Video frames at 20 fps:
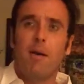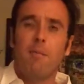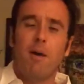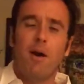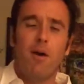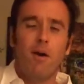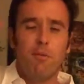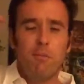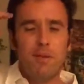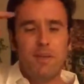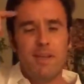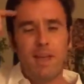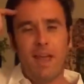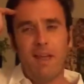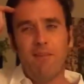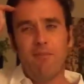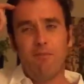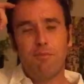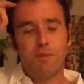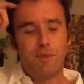My homie
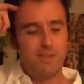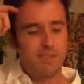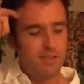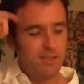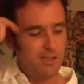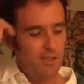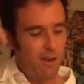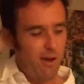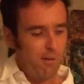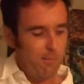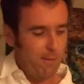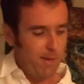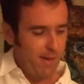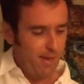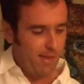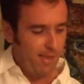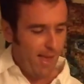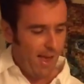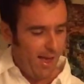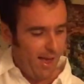Dave Brisson taught
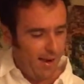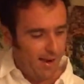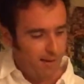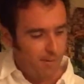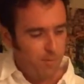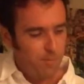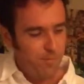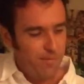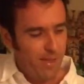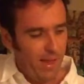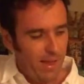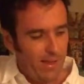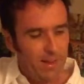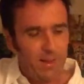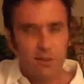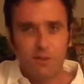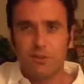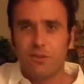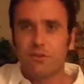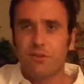me that
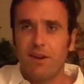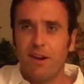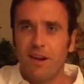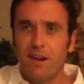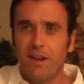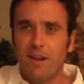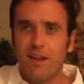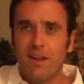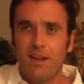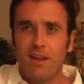little trick.